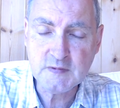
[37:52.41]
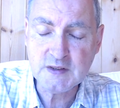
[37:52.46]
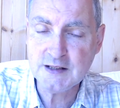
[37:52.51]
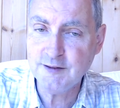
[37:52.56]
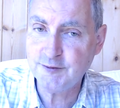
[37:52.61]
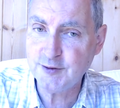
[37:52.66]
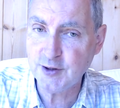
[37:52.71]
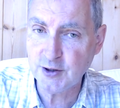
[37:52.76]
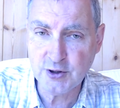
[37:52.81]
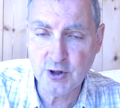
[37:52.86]

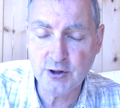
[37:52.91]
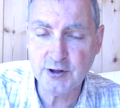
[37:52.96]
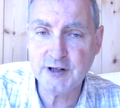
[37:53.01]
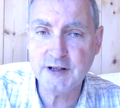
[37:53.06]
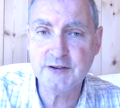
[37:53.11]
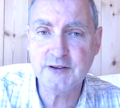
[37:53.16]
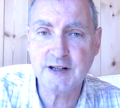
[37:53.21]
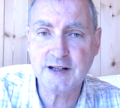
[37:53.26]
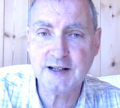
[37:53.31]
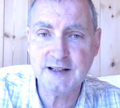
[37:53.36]
If you're not
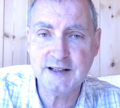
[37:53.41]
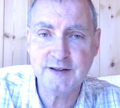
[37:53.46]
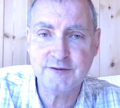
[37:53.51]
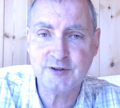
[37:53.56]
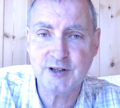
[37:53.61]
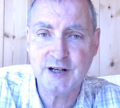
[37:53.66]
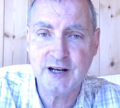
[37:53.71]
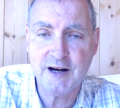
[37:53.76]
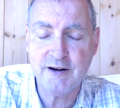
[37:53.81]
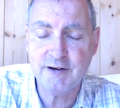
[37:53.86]
in the
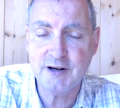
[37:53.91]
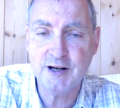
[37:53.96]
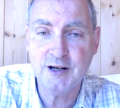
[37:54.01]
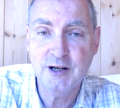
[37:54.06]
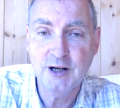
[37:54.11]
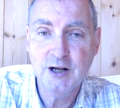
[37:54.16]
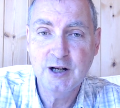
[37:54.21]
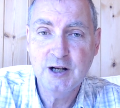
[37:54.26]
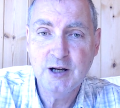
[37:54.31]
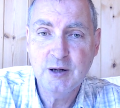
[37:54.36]
Clevedon area,
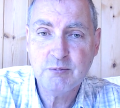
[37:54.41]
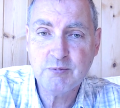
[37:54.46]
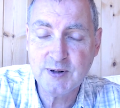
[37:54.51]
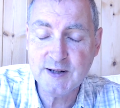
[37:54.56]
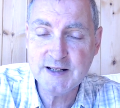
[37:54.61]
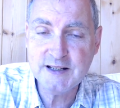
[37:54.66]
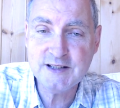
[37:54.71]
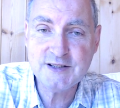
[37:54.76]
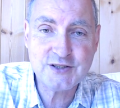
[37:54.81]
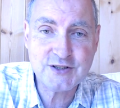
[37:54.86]

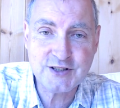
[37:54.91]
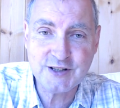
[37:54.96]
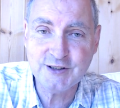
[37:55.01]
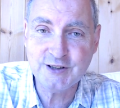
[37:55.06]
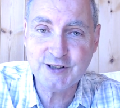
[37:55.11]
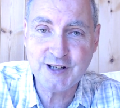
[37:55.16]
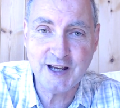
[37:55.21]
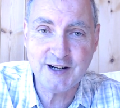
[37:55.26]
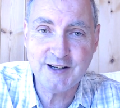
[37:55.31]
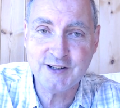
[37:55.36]
please still
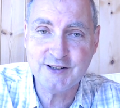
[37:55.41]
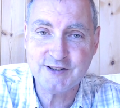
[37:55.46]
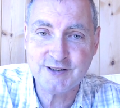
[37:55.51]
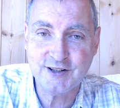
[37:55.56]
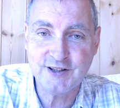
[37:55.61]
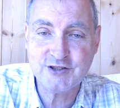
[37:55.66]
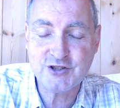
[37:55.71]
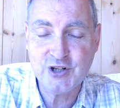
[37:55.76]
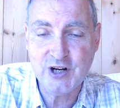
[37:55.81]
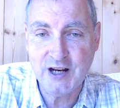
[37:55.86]
get in
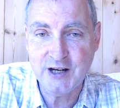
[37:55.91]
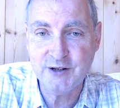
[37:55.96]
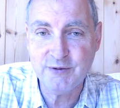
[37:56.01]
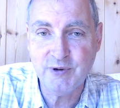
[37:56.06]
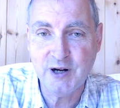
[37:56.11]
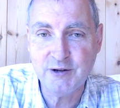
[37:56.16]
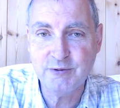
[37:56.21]
touch anyway.